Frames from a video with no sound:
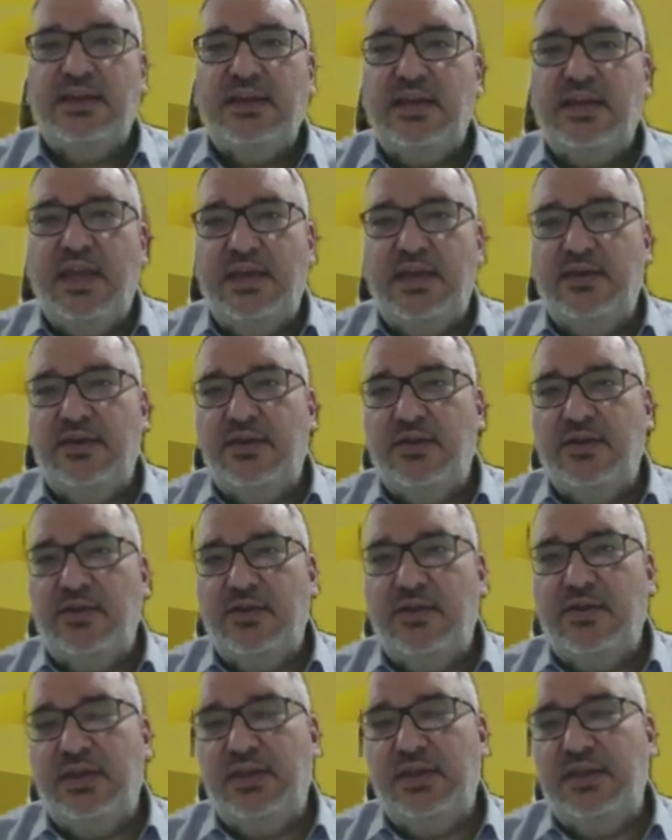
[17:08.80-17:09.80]

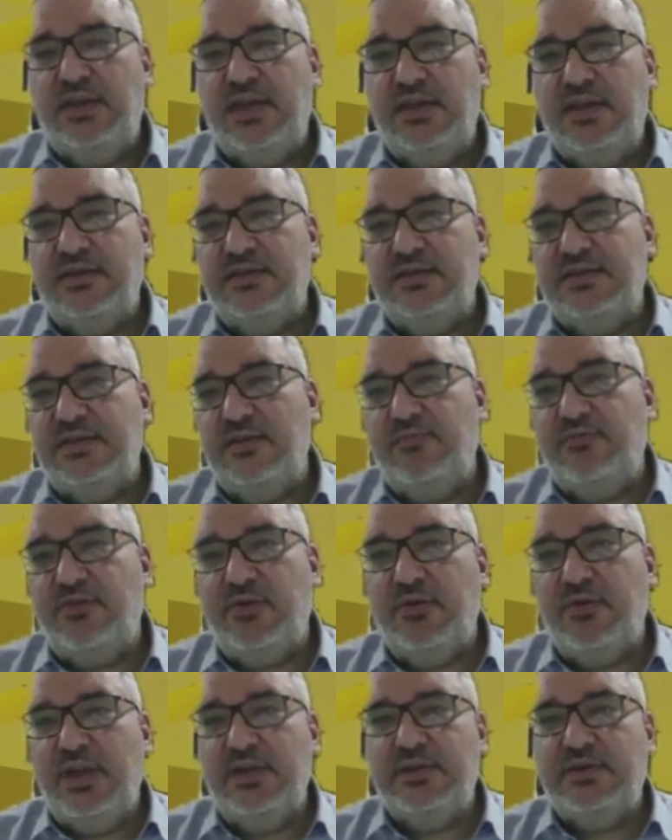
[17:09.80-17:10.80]
can
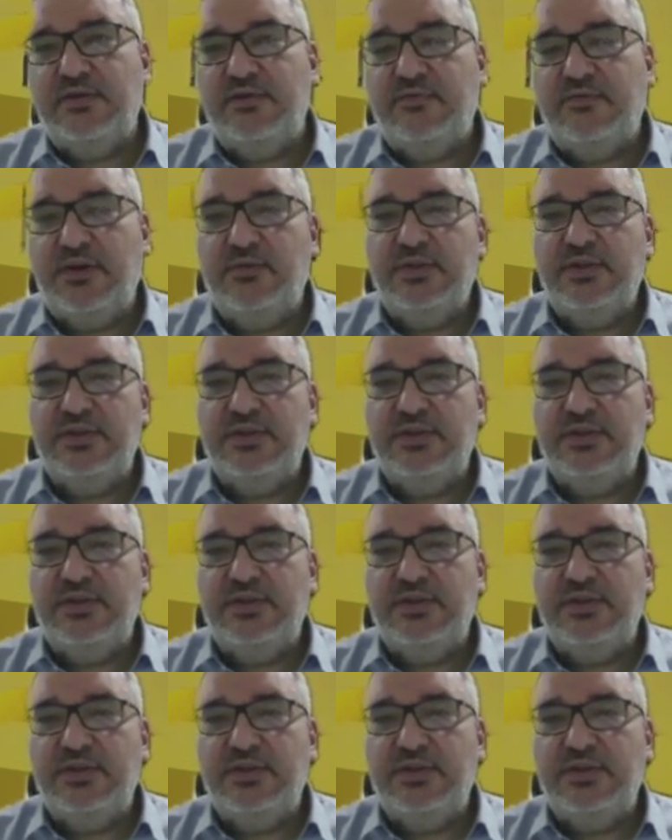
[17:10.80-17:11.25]
separate a very